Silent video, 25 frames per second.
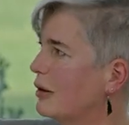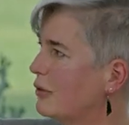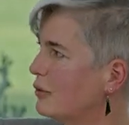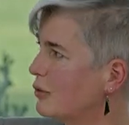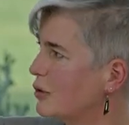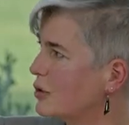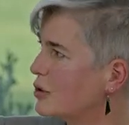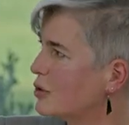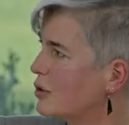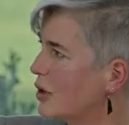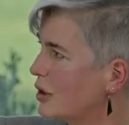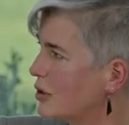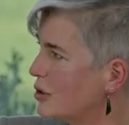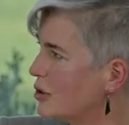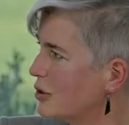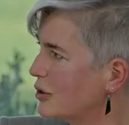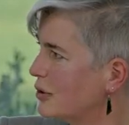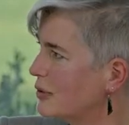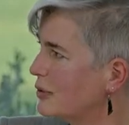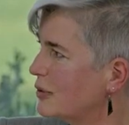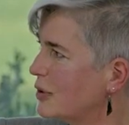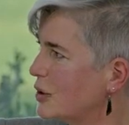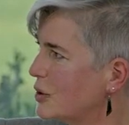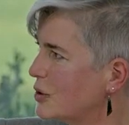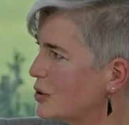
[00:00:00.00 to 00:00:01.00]

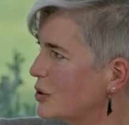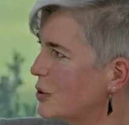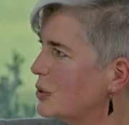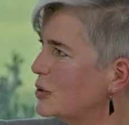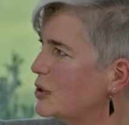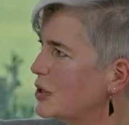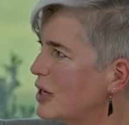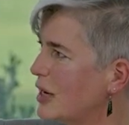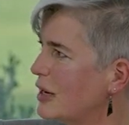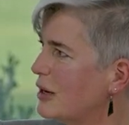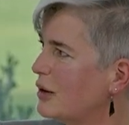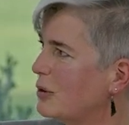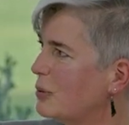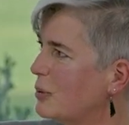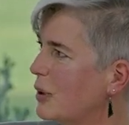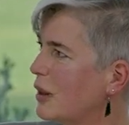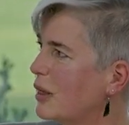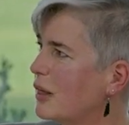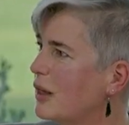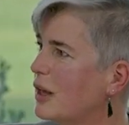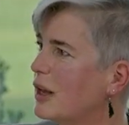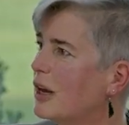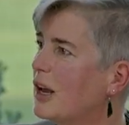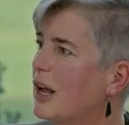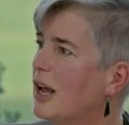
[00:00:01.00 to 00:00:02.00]
infrastructure associated
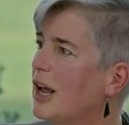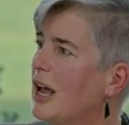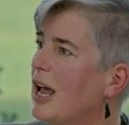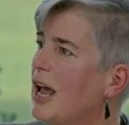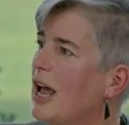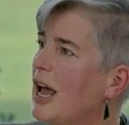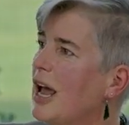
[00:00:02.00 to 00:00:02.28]
with it.